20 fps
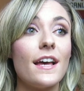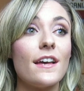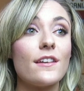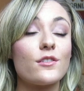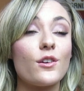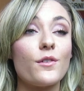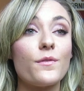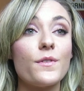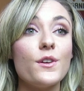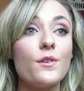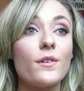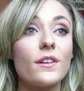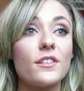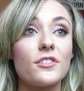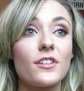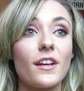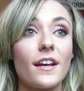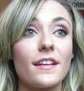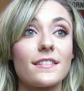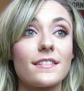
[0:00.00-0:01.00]
So if you can
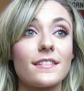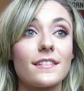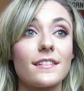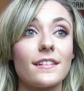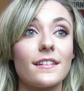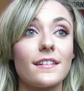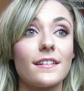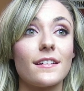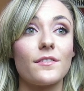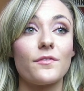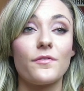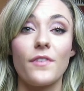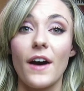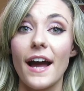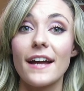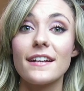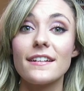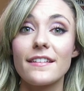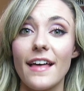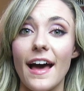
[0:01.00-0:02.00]
just
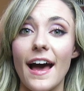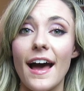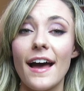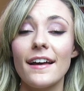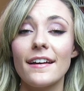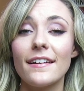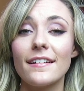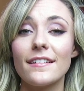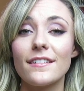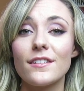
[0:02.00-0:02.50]
find that,